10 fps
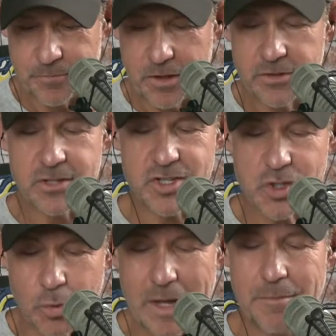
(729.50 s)
To
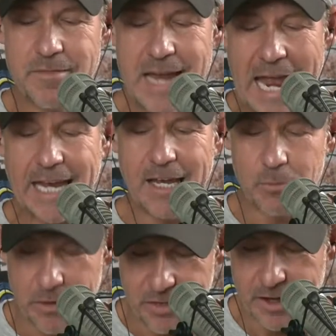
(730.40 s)
swim naked
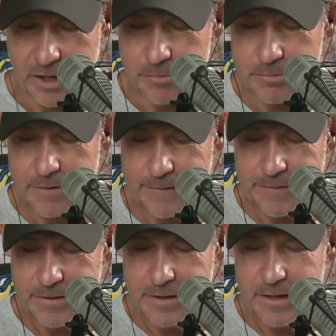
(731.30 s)
with him
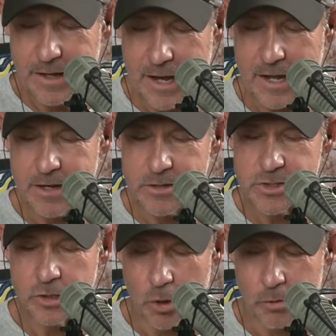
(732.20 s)
at his
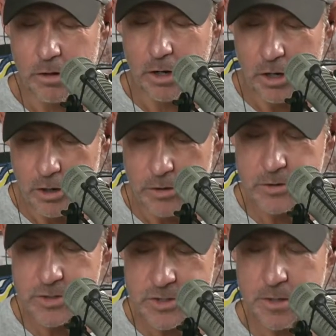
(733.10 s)

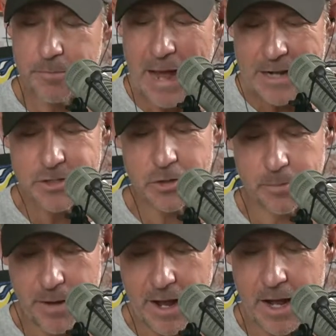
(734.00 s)
Laurelhurst bachelor
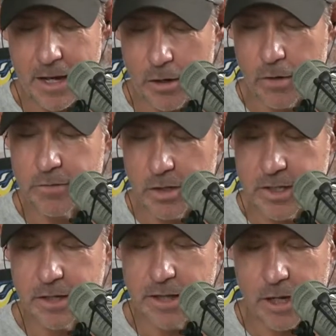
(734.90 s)
pad
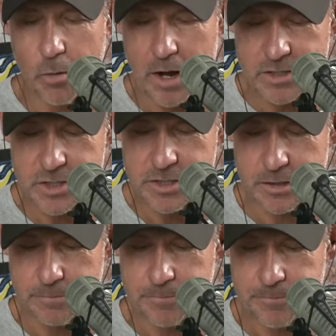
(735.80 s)
overlooking Lake
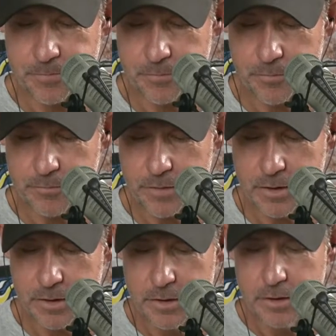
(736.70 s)
Washington.
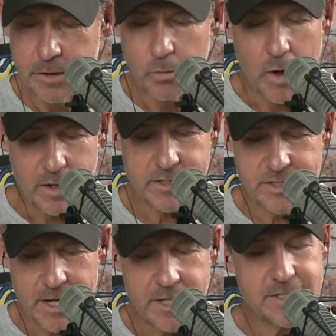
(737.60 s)
Wallace
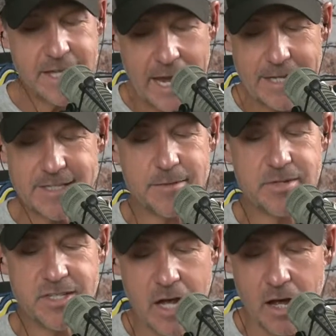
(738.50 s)
says Gates
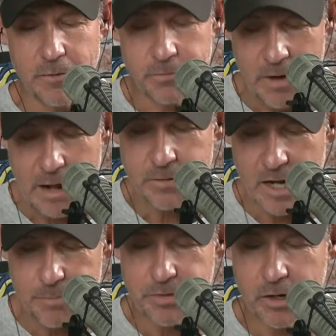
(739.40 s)
himself rounded
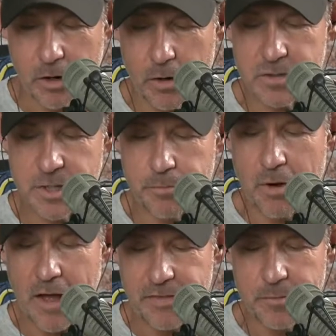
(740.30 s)
up the girls and
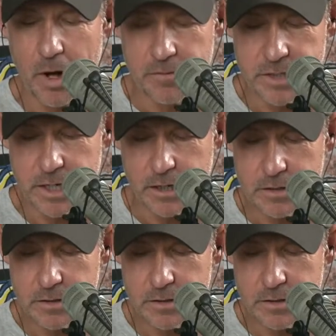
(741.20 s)
brought them over there.